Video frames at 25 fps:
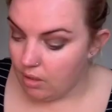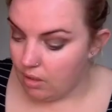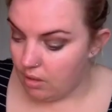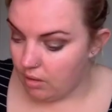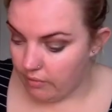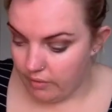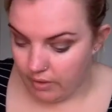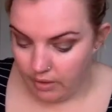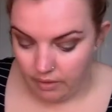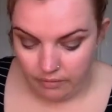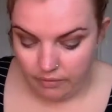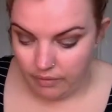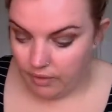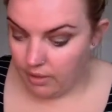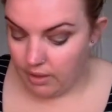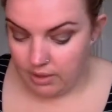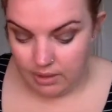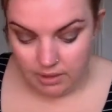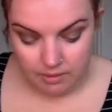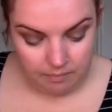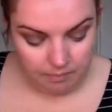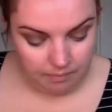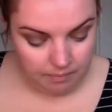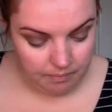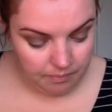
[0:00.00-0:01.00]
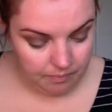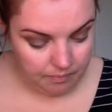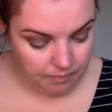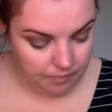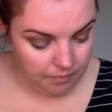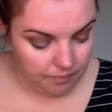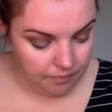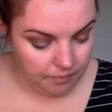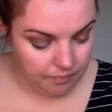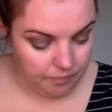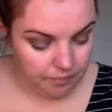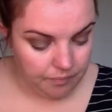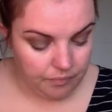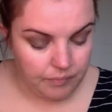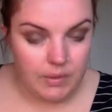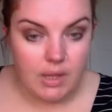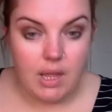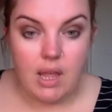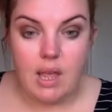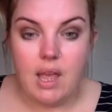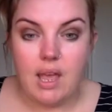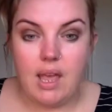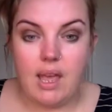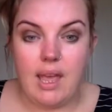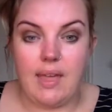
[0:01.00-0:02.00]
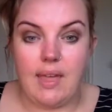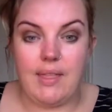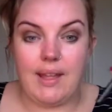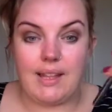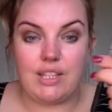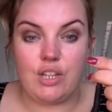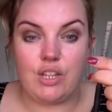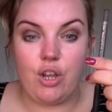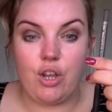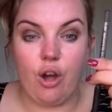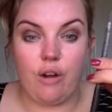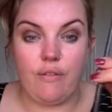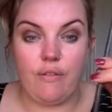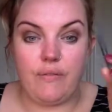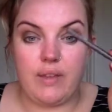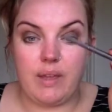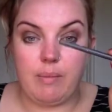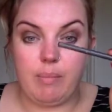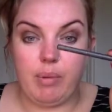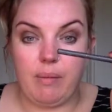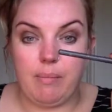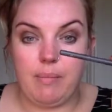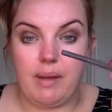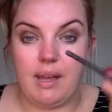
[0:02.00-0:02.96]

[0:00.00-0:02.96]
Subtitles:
if I can find him. And that's Coffee by